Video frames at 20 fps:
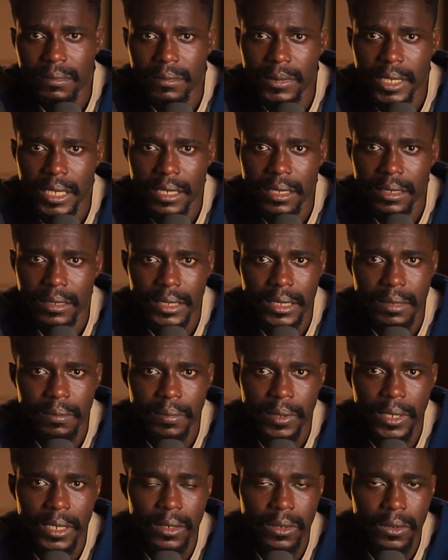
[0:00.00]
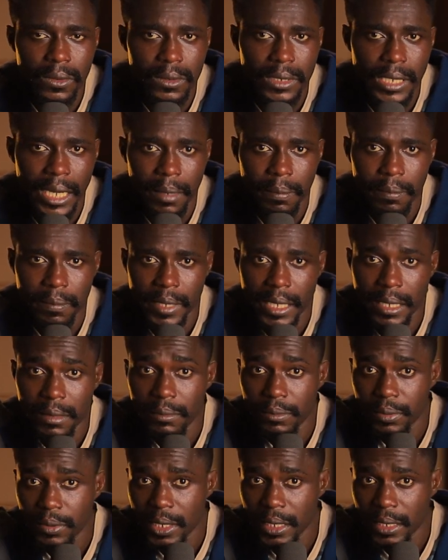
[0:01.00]
They simply looked up
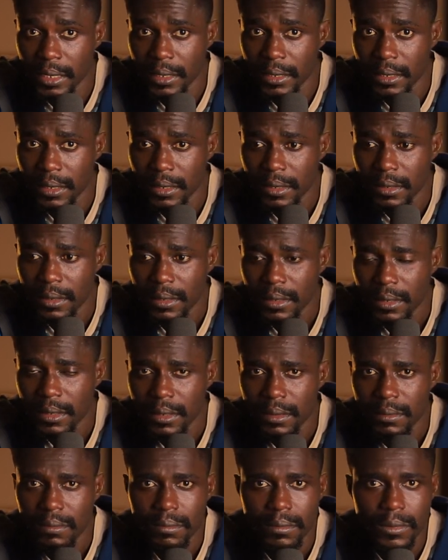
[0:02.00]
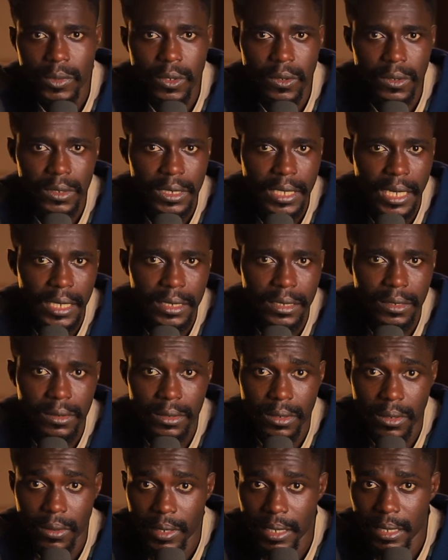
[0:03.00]
and prayed, no
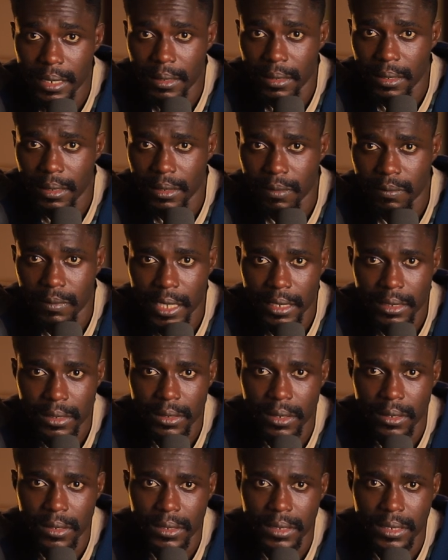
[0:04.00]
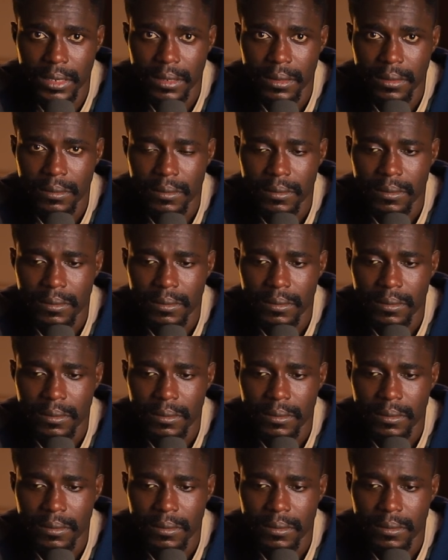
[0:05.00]
statues or anything of that sort.